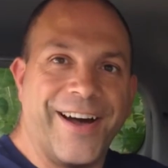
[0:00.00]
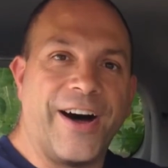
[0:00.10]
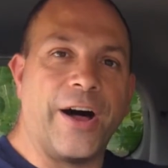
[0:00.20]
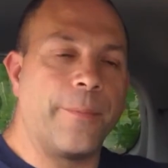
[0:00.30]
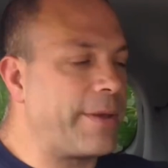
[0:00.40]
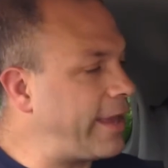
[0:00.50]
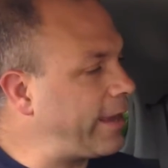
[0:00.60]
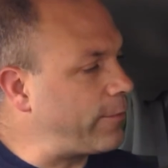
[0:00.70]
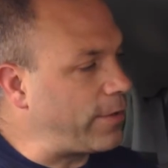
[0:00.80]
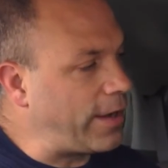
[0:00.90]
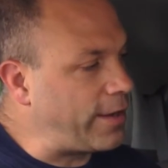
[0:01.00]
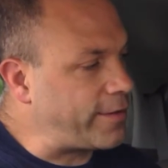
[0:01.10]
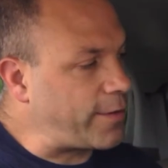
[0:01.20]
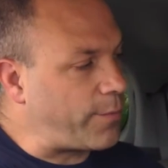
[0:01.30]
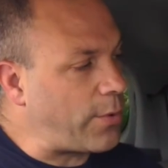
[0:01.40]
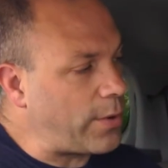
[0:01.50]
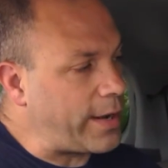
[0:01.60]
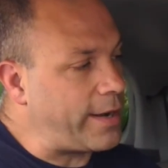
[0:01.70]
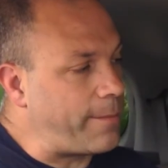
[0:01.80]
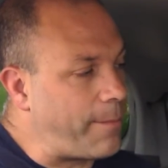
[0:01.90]
All being
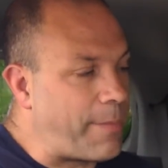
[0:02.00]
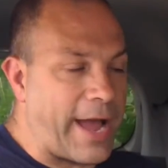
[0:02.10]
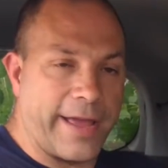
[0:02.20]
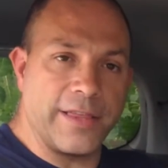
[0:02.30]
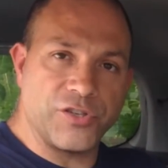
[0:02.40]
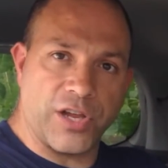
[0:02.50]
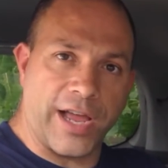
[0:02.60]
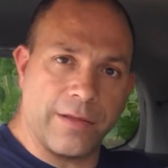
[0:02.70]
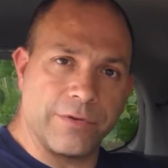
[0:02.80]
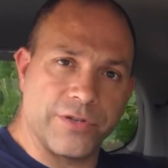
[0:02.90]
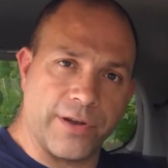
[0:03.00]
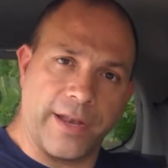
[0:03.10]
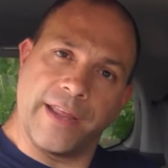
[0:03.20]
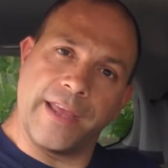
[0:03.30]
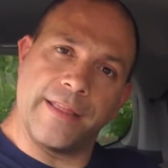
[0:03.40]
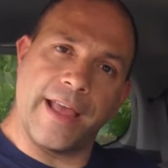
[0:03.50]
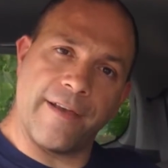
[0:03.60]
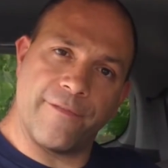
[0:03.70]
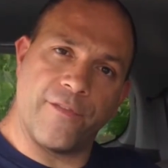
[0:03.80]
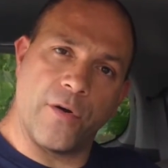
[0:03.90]
supported by the child restraint in
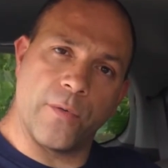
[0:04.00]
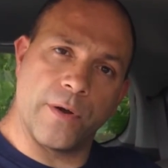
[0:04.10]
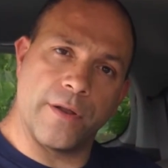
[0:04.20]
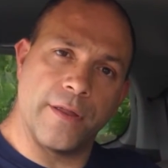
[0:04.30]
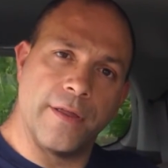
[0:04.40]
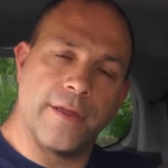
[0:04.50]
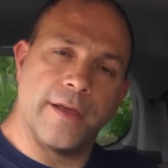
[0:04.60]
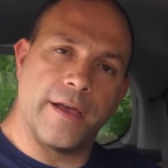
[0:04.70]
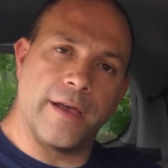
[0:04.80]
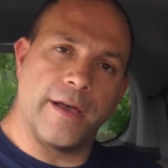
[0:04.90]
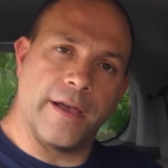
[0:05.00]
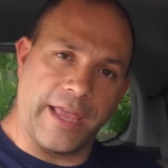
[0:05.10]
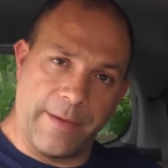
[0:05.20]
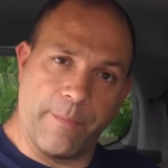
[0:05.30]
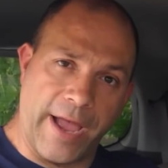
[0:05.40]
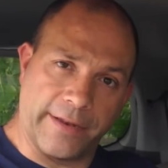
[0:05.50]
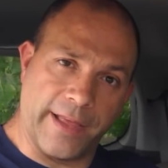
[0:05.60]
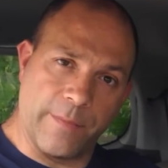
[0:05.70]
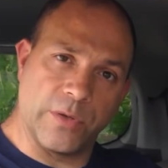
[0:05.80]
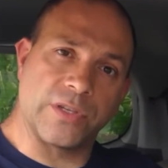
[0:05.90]
that forward impact,
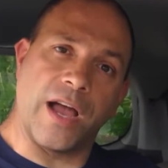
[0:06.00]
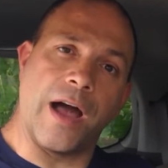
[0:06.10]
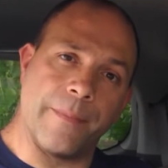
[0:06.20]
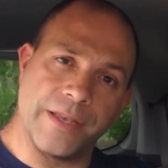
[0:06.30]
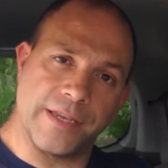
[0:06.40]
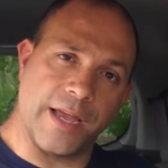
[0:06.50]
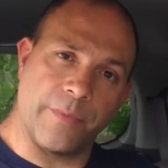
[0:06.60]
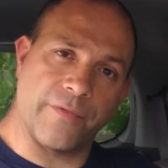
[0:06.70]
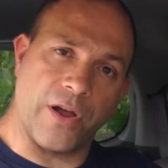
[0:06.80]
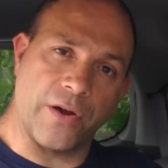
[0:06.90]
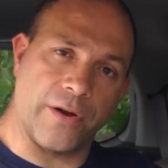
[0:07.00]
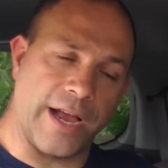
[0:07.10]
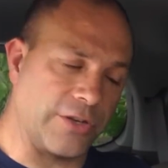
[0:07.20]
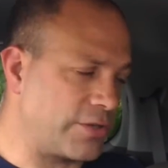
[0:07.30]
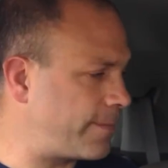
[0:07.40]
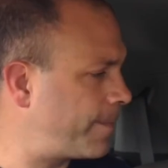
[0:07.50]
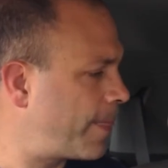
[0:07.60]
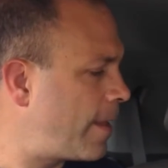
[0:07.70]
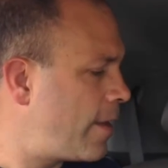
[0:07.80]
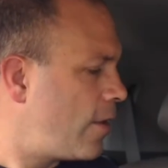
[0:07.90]
that most common type of car crash.
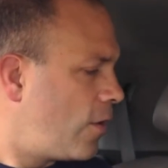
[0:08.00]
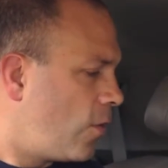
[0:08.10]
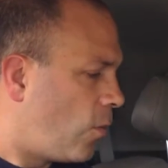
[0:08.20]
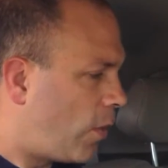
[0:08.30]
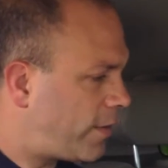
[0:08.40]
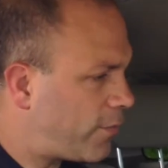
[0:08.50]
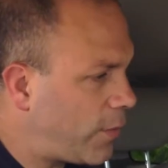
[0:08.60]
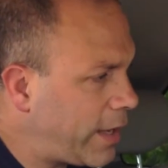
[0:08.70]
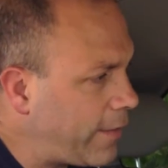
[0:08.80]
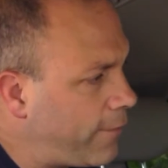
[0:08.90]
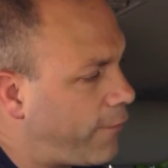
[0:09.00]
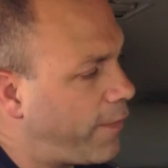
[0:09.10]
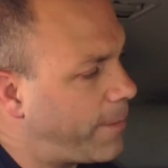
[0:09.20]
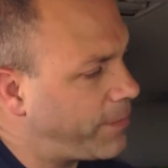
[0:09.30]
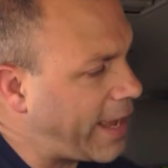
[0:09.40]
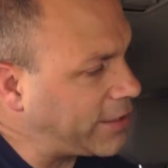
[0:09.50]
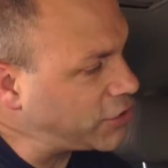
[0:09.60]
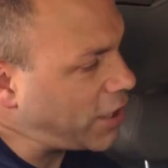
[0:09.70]
Once we flip that